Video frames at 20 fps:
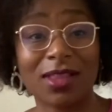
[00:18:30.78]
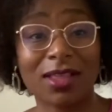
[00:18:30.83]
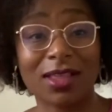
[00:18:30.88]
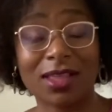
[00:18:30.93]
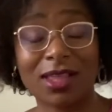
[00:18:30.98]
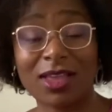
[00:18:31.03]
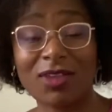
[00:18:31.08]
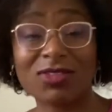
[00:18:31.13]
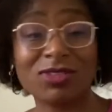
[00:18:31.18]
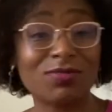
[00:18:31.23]

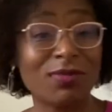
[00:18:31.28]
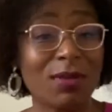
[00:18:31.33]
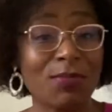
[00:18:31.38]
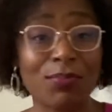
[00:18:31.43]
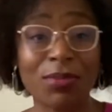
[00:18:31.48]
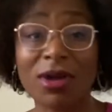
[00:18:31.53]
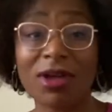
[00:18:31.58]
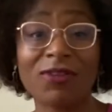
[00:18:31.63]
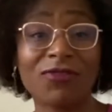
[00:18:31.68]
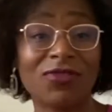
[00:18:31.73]
gives me
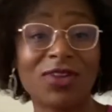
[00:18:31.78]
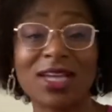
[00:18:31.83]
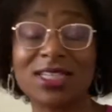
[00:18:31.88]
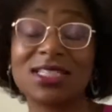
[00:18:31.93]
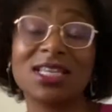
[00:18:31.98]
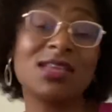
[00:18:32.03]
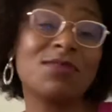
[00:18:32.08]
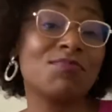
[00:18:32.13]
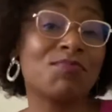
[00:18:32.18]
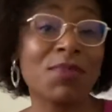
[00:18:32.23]
butterflies.
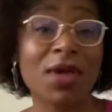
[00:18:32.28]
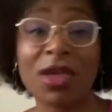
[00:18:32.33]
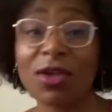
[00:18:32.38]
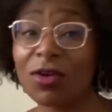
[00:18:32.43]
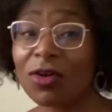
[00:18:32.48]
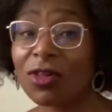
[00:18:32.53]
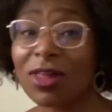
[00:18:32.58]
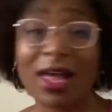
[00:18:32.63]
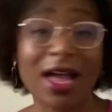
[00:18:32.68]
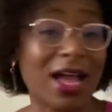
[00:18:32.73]
He
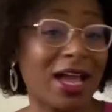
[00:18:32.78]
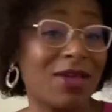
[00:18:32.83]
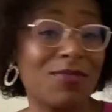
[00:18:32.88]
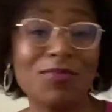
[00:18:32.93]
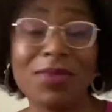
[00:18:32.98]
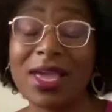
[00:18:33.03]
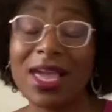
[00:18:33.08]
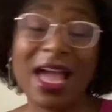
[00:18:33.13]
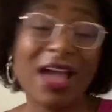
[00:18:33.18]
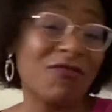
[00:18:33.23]
may
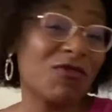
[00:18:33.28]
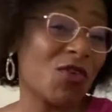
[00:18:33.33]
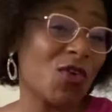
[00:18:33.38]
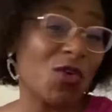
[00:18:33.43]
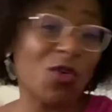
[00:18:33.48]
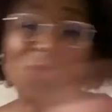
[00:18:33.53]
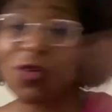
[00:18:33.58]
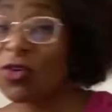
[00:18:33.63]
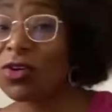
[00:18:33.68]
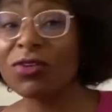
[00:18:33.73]
have
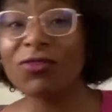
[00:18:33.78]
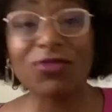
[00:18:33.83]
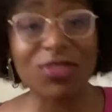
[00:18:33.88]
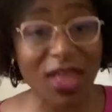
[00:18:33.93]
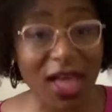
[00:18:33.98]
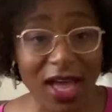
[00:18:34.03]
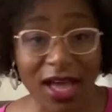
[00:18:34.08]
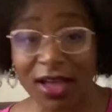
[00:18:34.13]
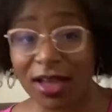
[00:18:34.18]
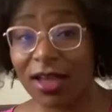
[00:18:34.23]
all of
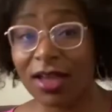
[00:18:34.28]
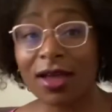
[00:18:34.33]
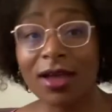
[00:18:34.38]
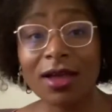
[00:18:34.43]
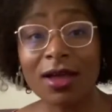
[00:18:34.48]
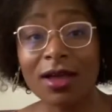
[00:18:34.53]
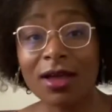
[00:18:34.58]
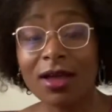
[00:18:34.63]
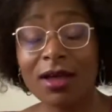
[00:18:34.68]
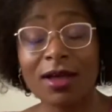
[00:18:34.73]
that.
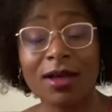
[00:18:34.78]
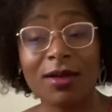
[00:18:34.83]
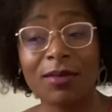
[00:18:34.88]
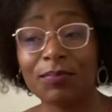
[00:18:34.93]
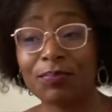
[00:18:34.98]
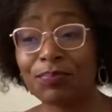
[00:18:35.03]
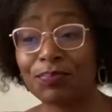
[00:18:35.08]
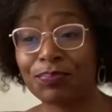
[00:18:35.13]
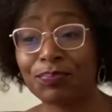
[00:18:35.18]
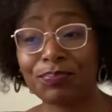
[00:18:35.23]

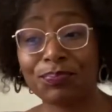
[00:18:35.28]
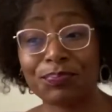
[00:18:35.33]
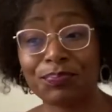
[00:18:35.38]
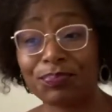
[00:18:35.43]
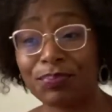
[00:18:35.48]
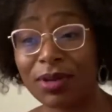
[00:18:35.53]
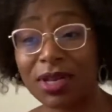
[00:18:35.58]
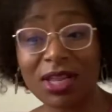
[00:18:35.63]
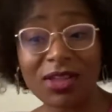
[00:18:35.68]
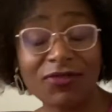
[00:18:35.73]

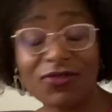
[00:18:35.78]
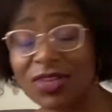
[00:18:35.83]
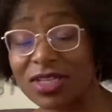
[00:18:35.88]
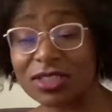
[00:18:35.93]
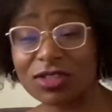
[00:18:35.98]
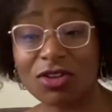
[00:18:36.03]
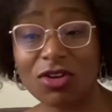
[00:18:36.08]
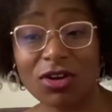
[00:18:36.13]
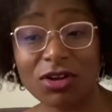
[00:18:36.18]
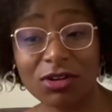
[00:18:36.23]
But if he's
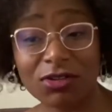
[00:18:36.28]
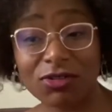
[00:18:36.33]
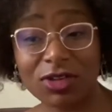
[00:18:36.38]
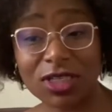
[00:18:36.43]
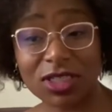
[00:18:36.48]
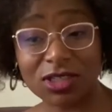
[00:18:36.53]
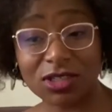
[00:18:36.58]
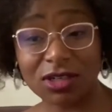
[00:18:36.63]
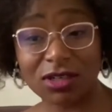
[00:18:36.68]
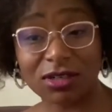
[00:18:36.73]
not a
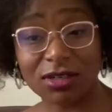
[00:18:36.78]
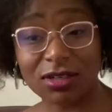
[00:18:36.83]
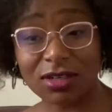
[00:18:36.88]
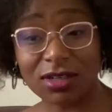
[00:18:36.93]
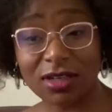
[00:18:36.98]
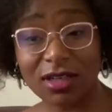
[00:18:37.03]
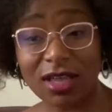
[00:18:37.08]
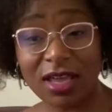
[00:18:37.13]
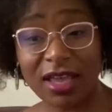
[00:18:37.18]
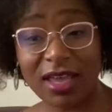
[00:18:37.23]
Christian,
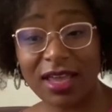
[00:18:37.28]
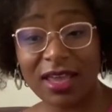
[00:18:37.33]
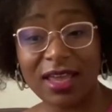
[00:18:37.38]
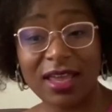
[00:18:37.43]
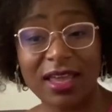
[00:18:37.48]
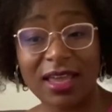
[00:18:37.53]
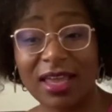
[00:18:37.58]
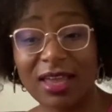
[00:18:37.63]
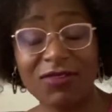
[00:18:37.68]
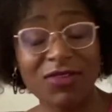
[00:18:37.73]

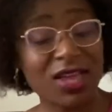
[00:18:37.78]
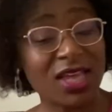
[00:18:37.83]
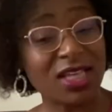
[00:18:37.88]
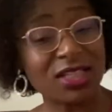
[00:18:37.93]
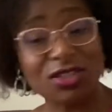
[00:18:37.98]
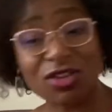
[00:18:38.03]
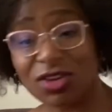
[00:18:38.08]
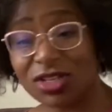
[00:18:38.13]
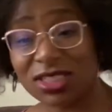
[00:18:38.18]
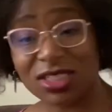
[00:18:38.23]
if he's
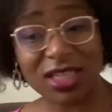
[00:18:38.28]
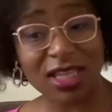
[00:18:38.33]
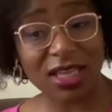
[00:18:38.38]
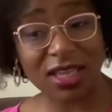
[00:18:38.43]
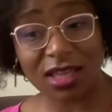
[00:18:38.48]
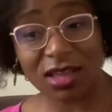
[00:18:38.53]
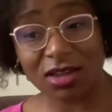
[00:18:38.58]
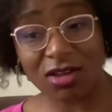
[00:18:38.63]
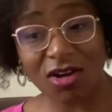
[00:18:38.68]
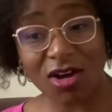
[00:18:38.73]
not
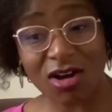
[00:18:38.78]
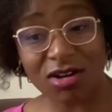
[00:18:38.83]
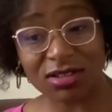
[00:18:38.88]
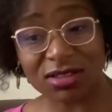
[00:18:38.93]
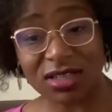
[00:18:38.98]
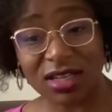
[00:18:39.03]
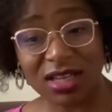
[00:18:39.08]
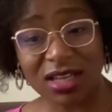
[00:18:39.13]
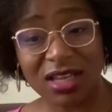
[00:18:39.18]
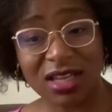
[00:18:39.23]
seeking God,
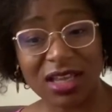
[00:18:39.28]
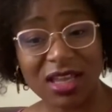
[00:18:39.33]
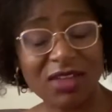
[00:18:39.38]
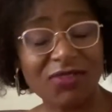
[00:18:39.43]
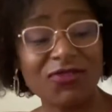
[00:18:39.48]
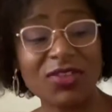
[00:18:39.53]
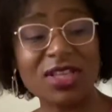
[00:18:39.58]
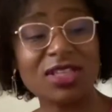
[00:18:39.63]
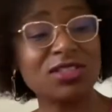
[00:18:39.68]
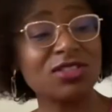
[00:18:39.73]
if
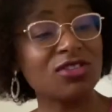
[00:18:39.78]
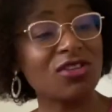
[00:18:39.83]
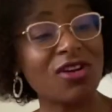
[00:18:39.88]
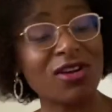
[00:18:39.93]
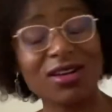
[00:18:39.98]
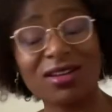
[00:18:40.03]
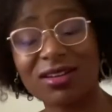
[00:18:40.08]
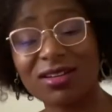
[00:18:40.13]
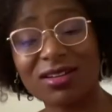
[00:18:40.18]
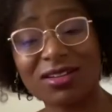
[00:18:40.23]
he's
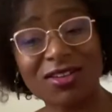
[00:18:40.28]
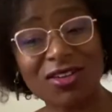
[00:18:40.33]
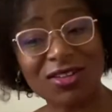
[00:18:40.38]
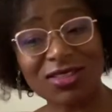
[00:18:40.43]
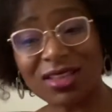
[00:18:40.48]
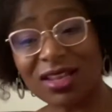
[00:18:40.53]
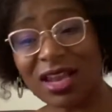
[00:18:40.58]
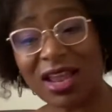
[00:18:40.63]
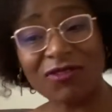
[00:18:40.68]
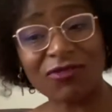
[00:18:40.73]
not got the
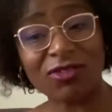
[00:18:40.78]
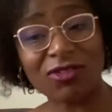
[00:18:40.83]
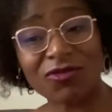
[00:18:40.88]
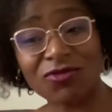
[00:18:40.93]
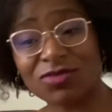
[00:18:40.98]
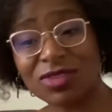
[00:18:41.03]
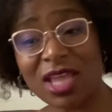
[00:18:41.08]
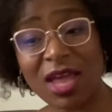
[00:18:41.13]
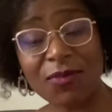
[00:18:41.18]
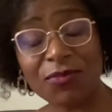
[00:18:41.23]
level of
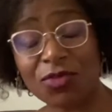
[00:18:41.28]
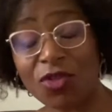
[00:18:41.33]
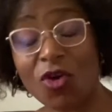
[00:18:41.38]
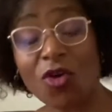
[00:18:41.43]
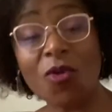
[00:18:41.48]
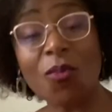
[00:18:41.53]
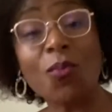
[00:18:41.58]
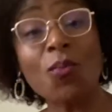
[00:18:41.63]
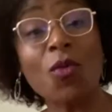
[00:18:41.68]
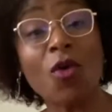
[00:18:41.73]
depth
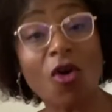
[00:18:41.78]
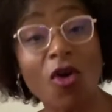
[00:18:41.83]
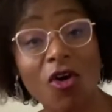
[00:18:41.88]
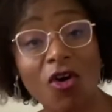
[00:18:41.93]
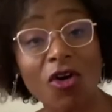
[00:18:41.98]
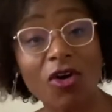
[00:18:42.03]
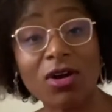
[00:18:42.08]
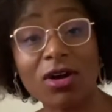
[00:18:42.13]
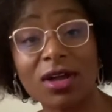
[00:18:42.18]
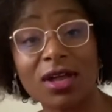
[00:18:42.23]
or
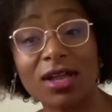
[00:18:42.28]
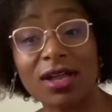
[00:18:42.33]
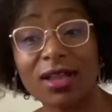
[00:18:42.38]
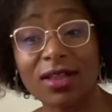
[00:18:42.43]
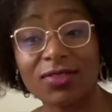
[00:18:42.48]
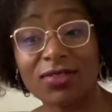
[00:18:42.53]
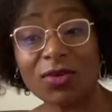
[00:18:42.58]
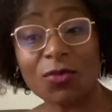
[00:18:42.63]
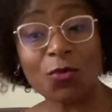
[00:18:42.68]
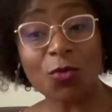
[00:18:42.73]
more
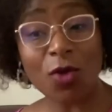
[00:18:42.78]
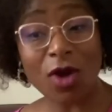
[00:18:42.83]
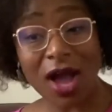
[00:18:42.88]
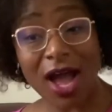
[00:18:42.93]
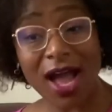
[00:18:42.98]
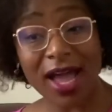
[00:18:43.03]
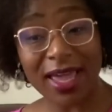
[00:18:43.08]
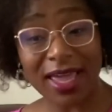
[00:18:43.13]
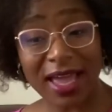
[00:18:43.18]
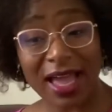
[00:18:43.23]
than what
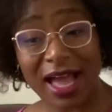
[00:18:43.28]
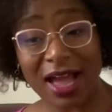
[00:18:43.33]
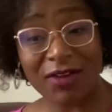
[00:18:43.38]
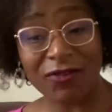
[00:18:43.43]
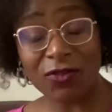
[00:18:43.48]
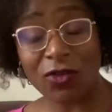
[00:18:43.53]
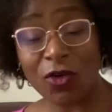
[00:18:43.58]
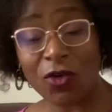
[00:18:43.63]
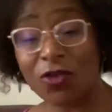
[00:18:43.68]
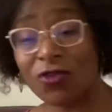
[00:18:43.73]
I have,
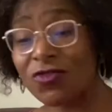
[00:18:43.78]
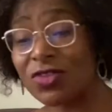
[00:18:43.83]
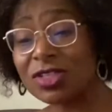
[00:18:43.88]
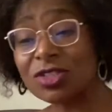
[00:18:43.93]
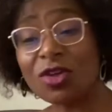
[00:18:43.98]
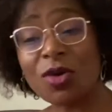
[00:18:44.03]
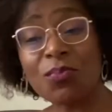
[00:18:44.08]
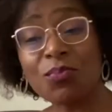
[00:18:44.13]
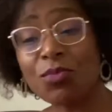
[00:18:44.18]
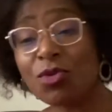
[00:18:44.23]
or if he's
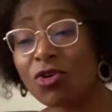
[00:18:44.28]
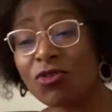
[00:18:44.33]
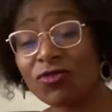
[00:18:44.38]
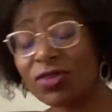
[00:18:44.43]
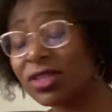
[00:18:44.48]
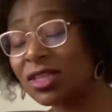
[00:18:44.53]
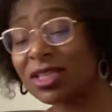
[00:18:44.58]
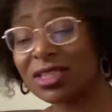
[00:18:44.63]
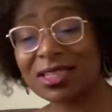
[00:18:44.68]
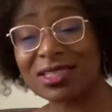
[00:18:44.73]
not moving in
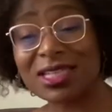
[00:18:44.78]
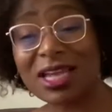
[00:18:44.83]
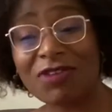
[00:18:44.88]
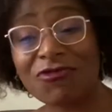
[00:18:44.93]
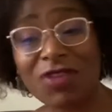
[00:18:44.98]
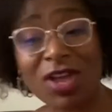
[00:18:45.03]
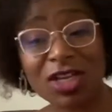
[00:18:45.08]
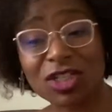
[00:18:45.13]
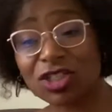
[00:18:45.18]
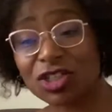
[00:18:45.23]
the
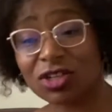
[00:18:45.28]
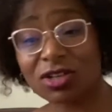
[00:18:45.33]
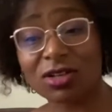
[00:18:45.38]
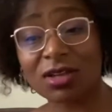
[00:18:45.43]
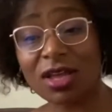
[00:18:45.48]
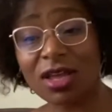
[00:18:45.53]
direction